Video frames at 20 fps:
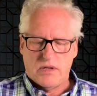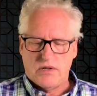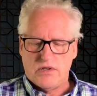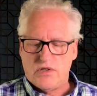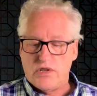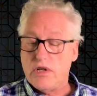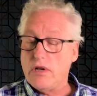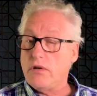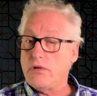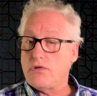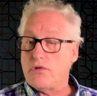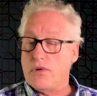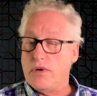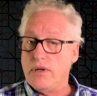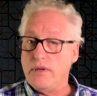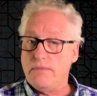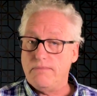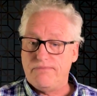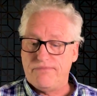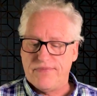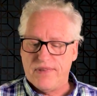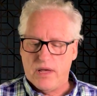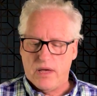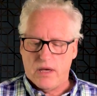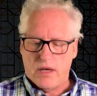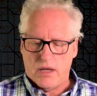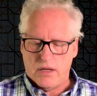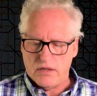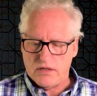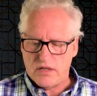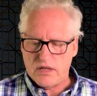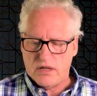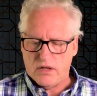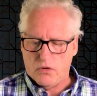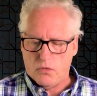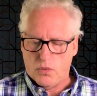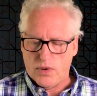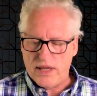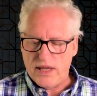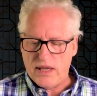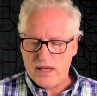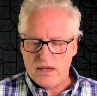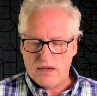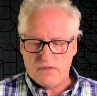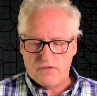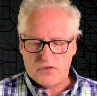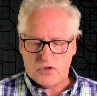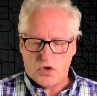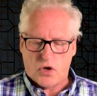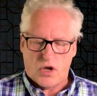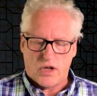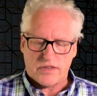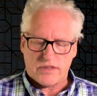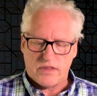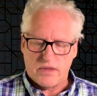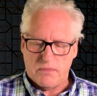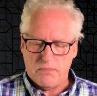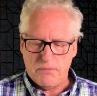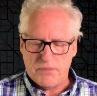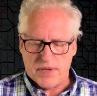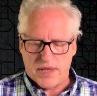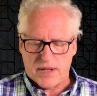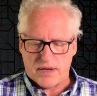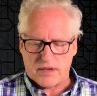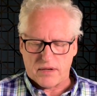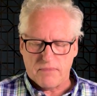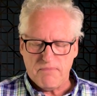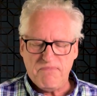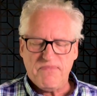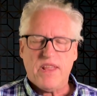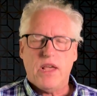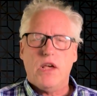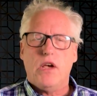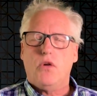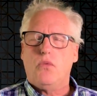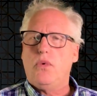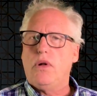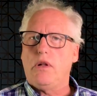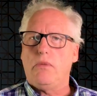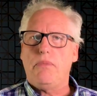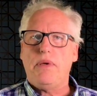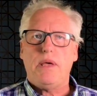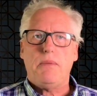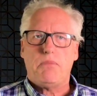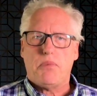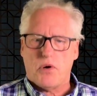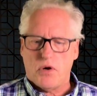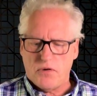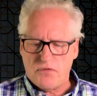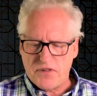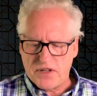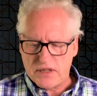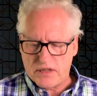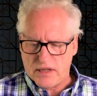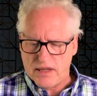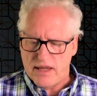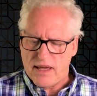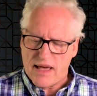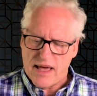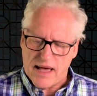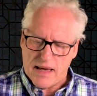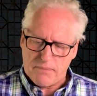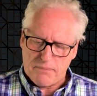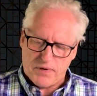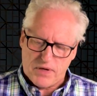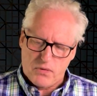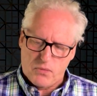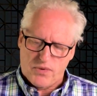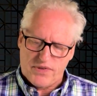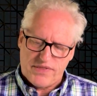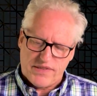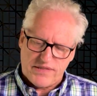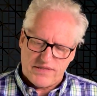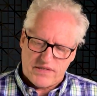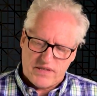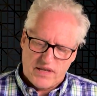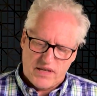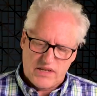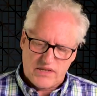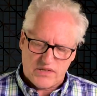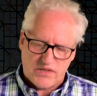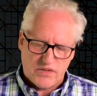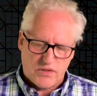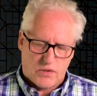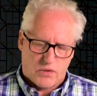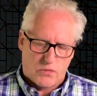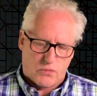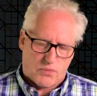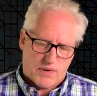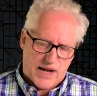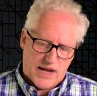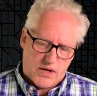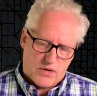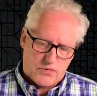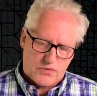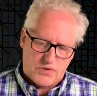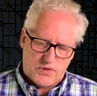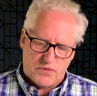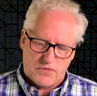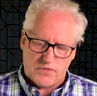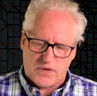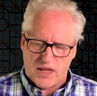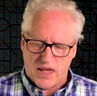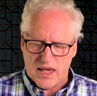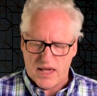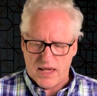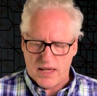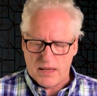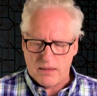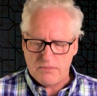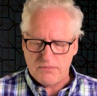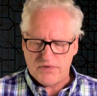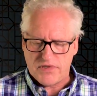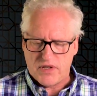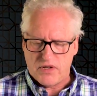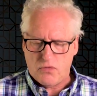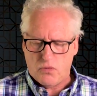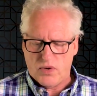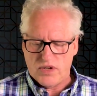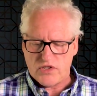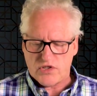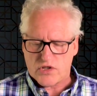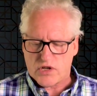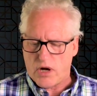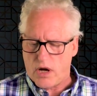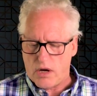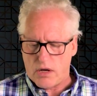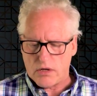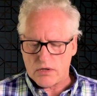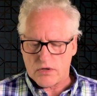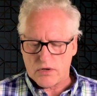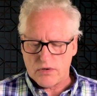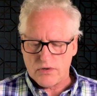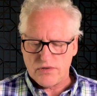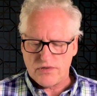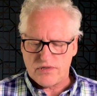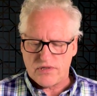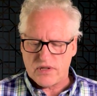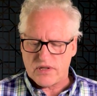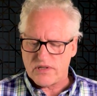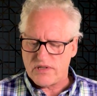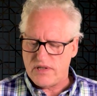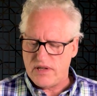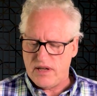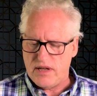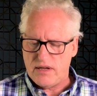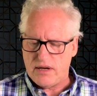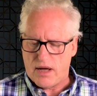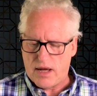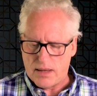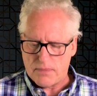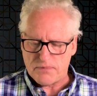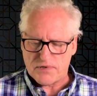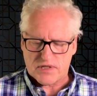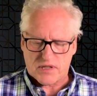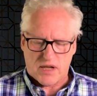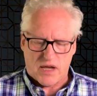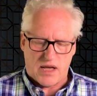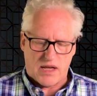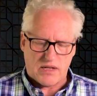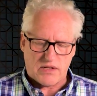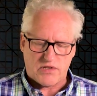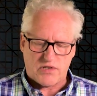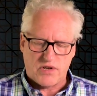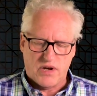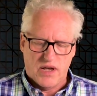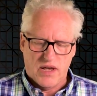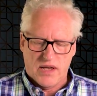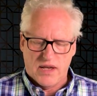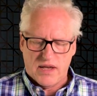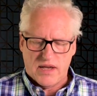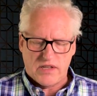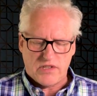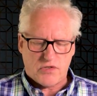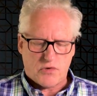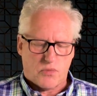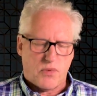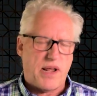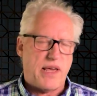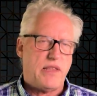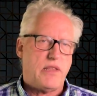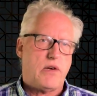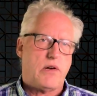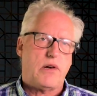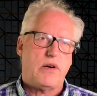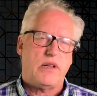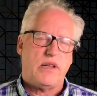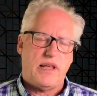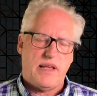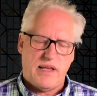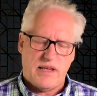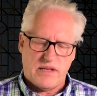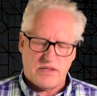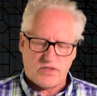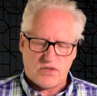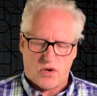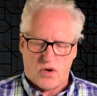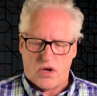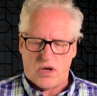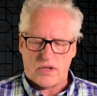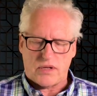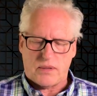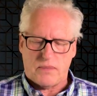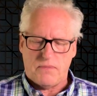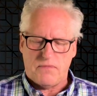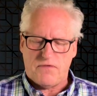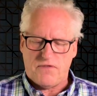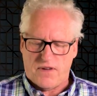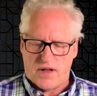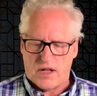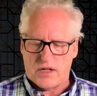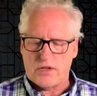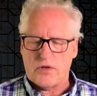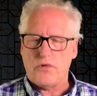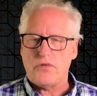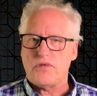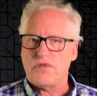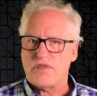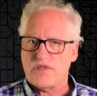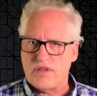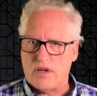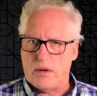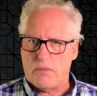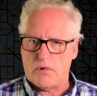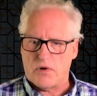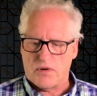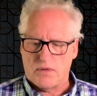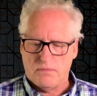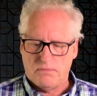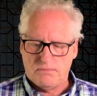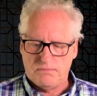Children, until we have taught them better, will be perfectly happy with a seasonal round of games in which conkers succeed hopscotch as regularly as autumn follows summer.